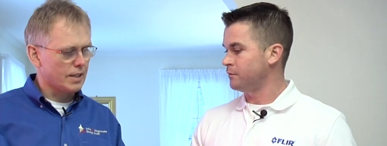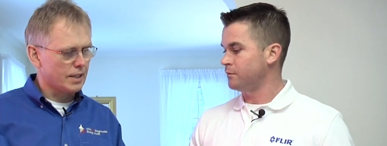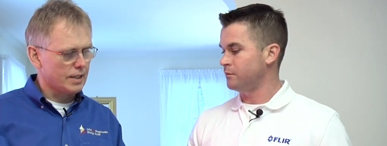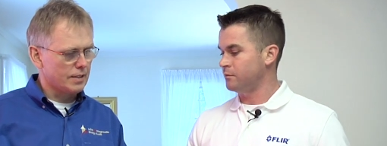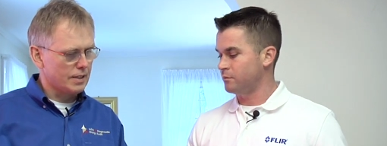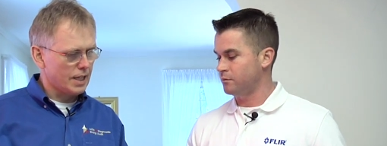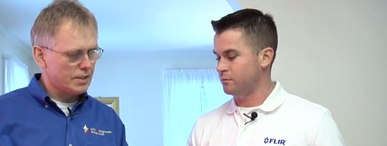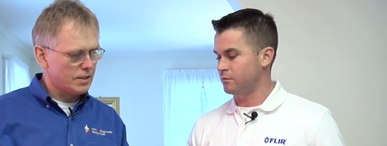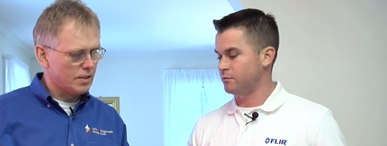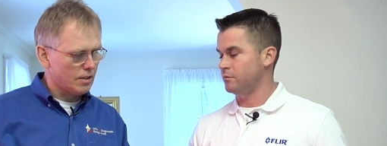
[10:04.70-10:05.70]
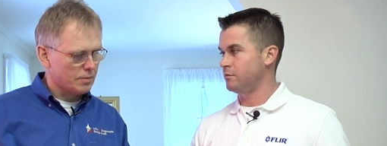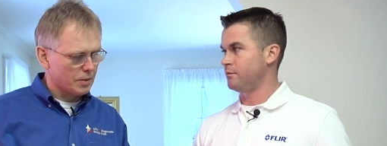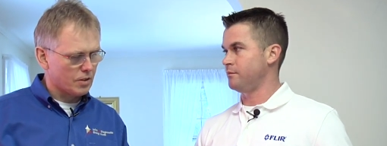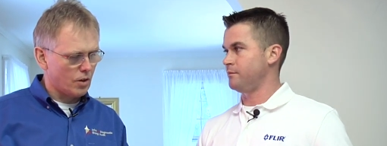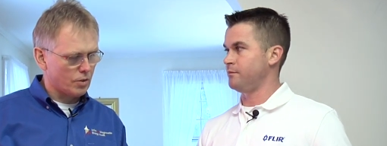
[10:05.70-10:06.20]
Speaker 1: yeah, and that's the
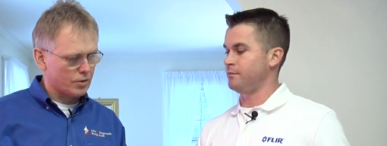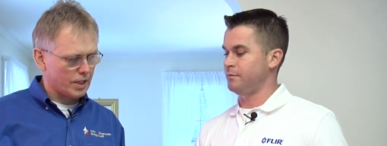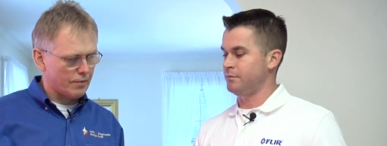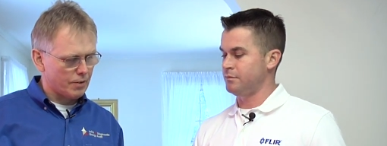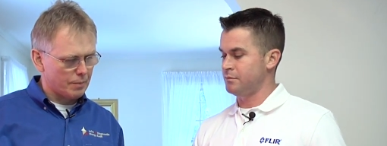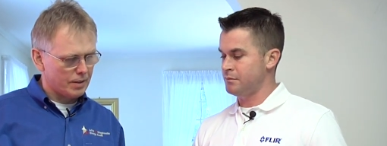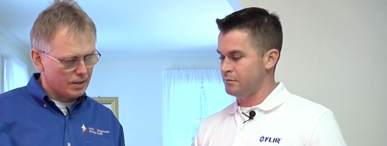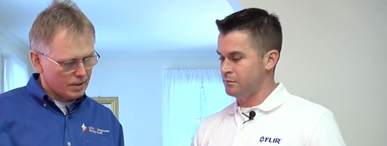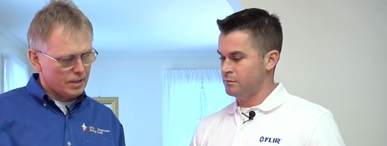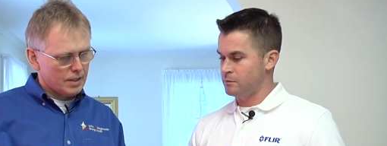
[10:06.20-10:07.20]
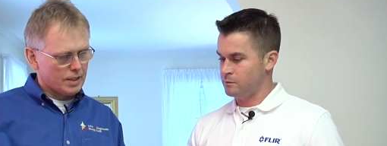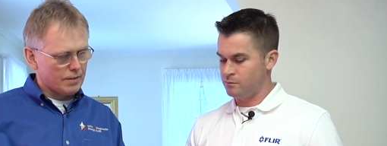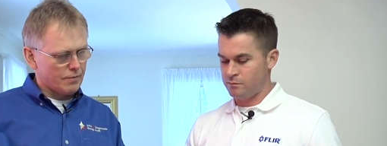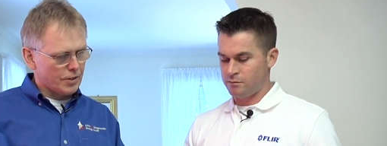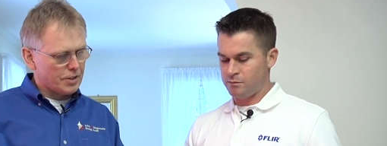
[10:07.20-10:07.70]
ultimate goal, to give them a,
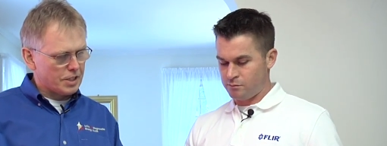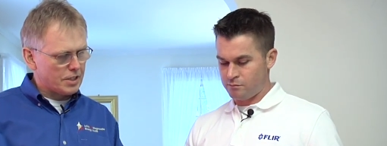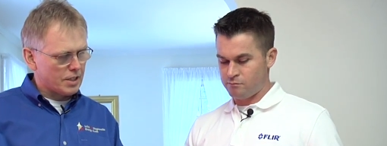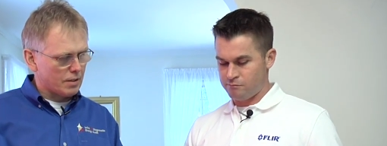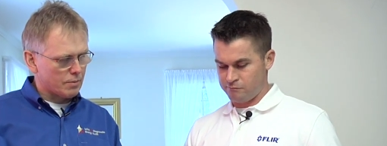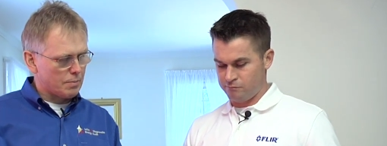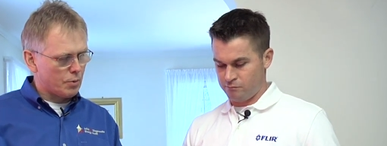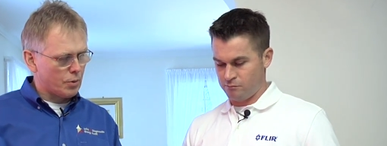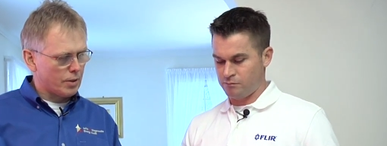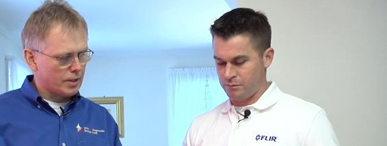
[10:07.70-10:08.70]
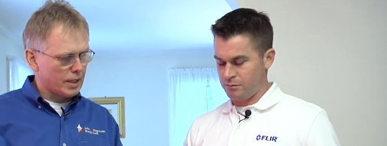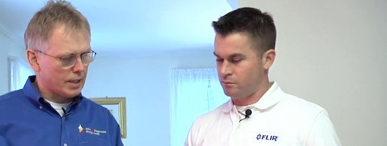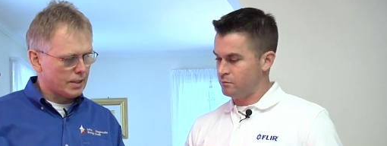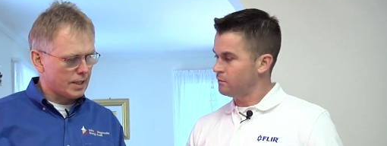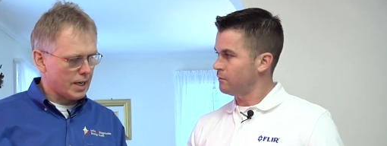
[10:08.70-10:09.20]
a very detailed report
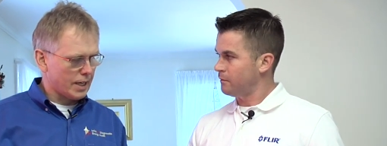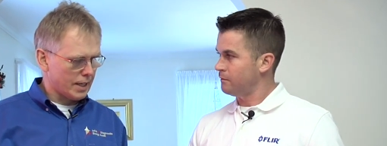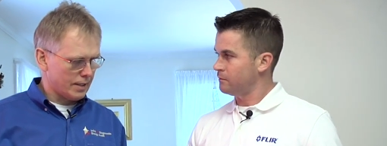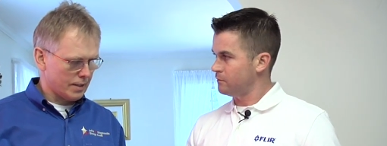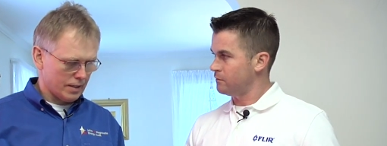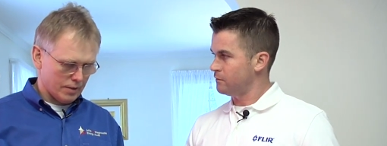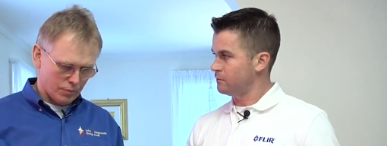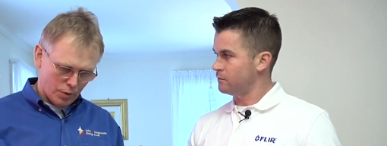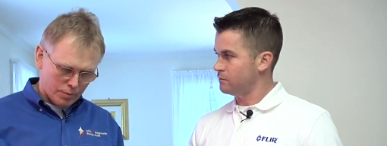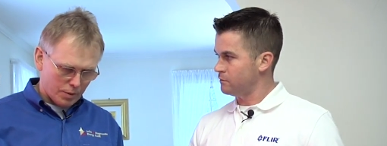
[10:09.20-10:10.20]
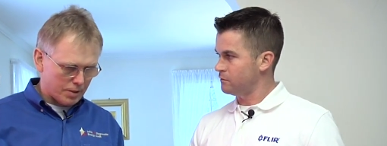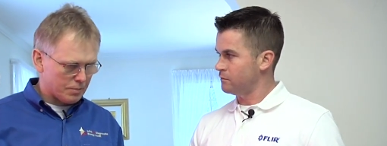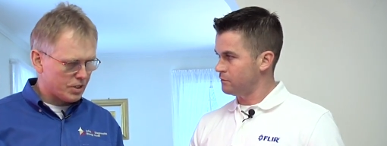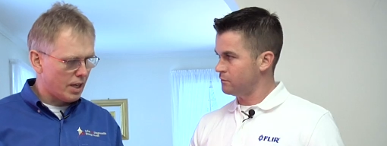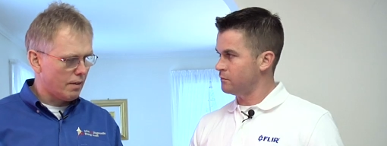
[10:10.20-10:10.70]
that they can uh, work with
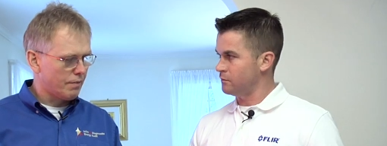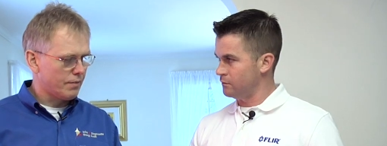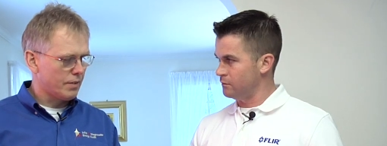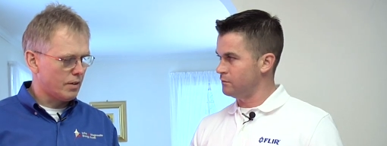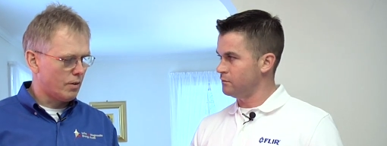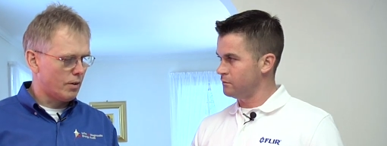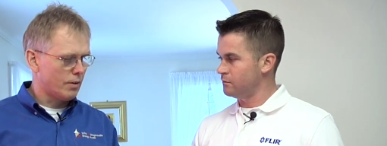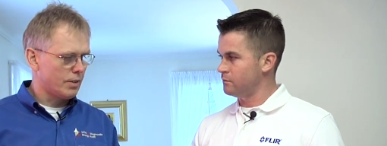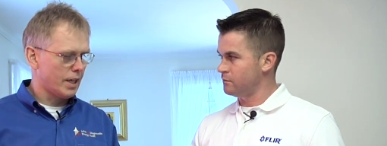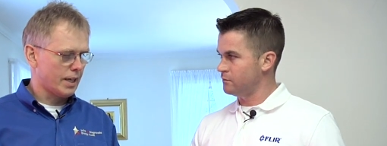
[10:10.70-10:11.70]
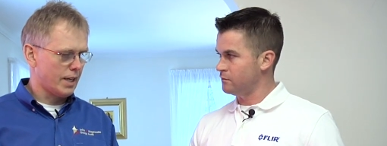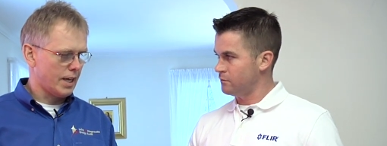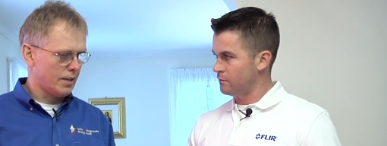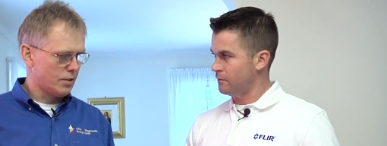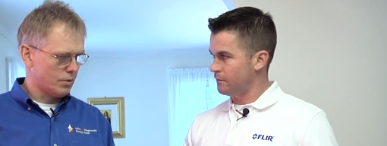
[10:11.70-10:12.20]
themselves mm -hmm. or they can
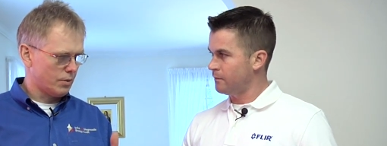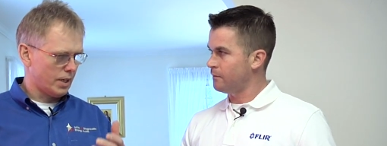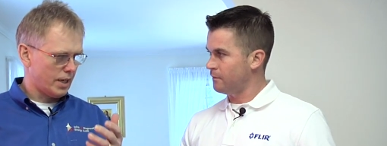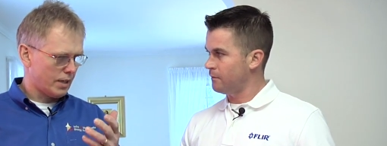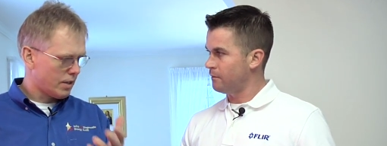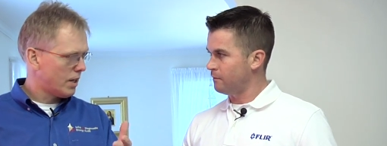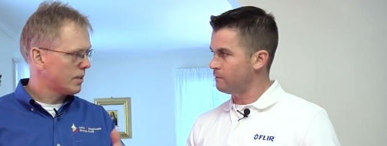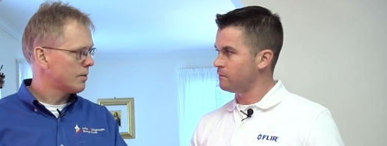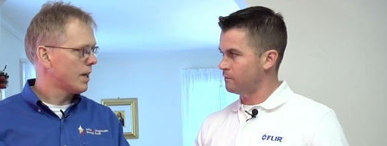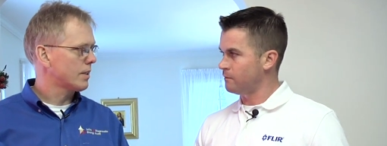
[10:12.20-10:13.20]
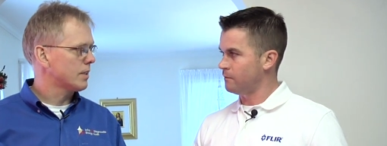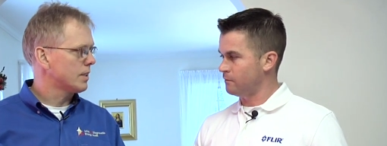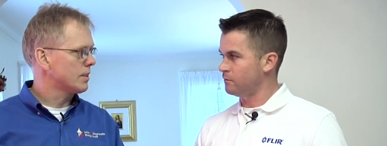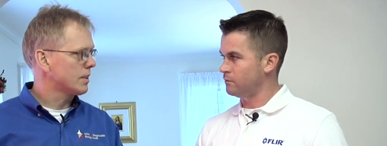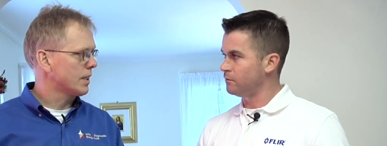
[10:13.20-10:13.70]
hand it to a contractor
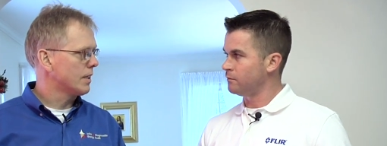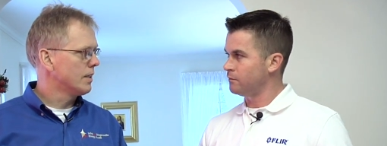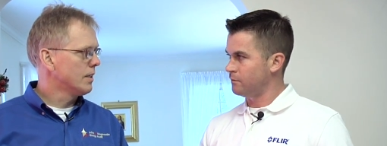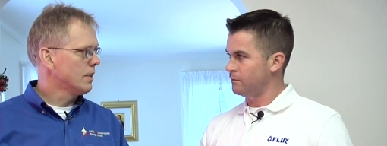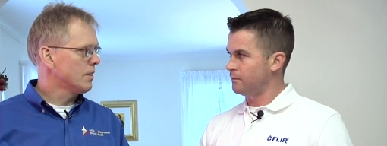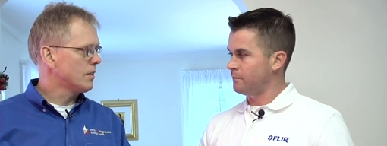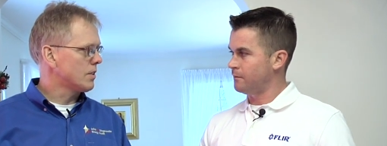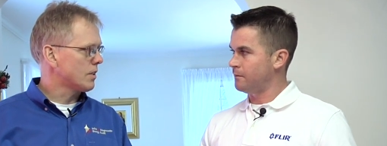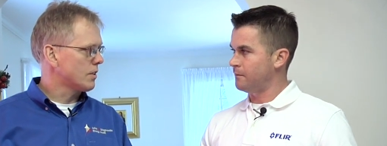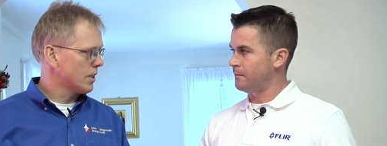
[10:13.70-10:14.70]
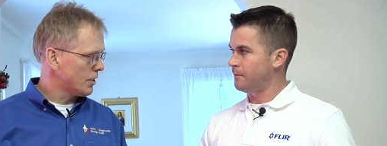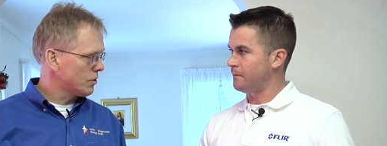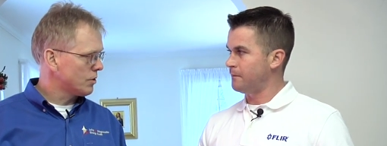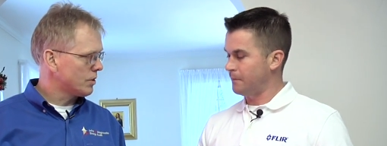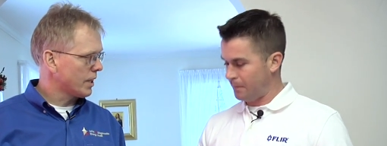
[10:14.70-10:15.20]
and say, these are the
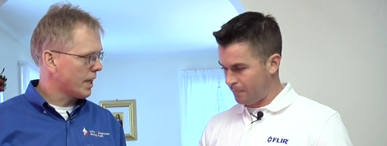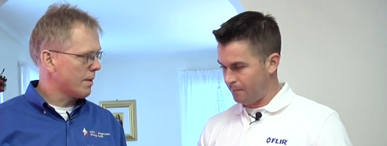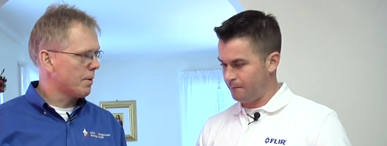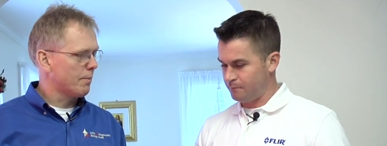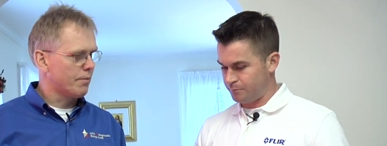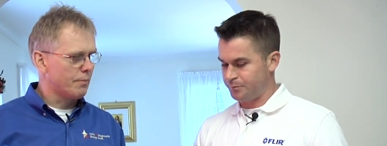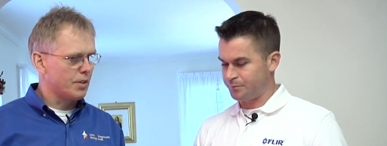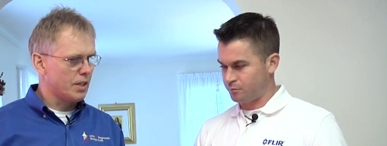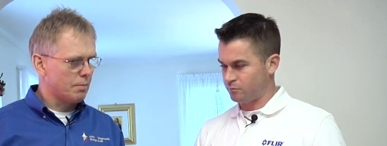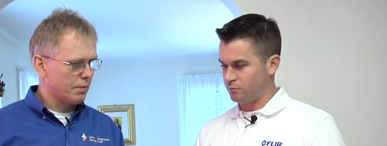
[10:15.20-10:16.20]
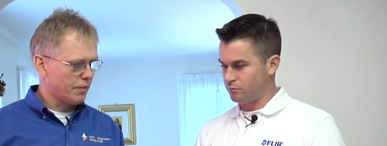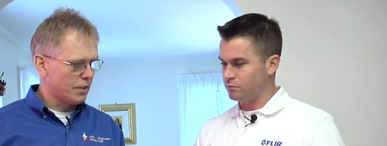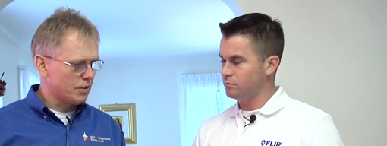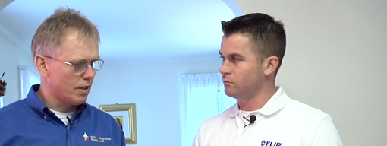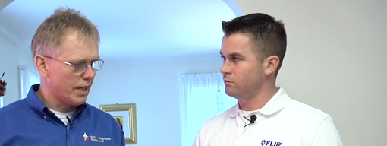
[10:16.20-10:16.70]
issues that came up from the
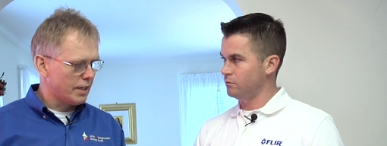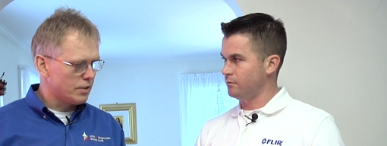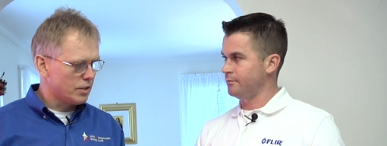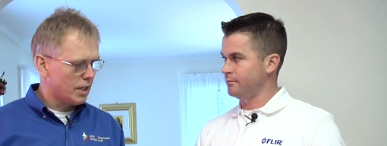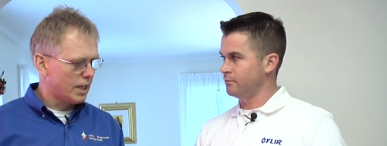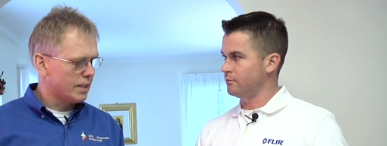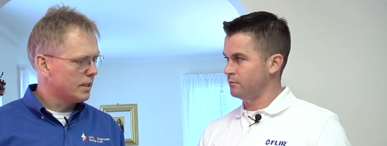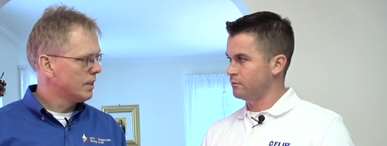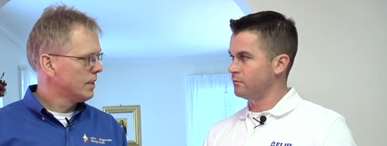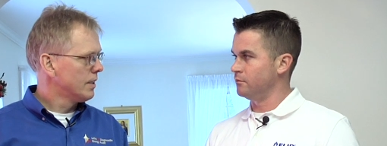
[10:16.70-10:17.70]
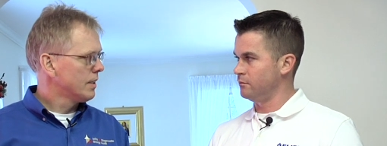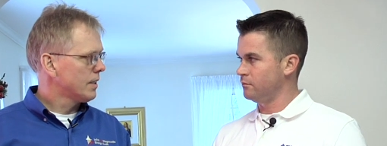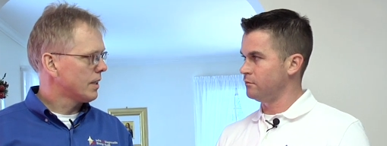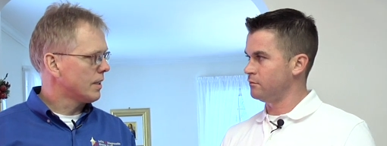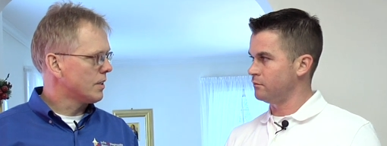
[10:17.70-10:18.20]
professional energy audit, mm
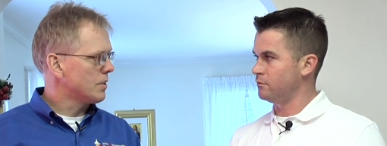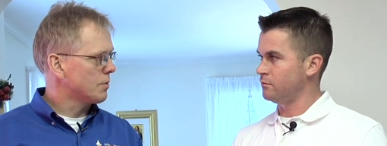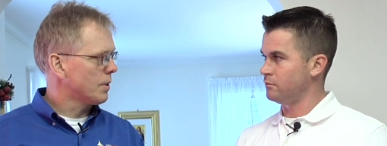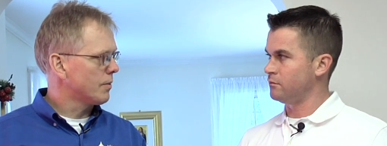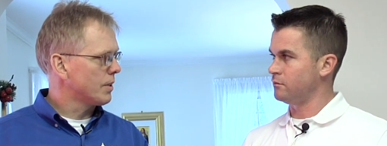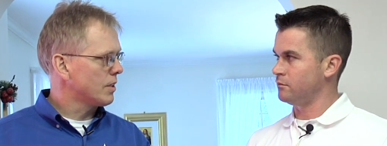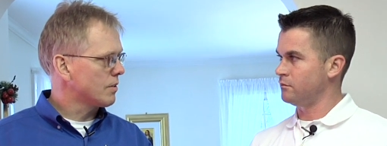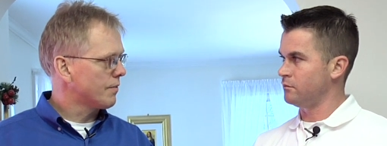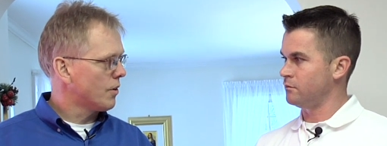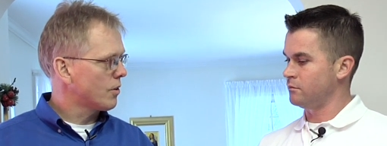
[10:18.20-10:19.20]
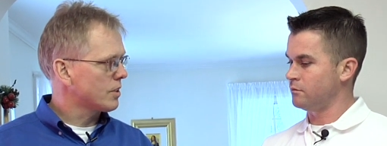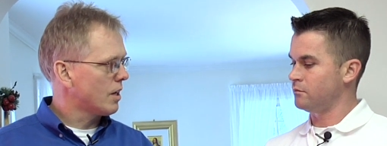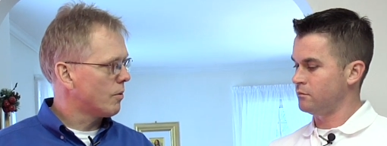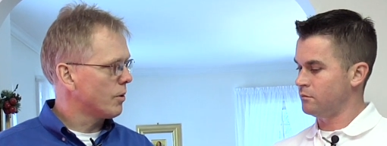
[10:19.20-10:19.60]
-hmm. and this is where we need to focus our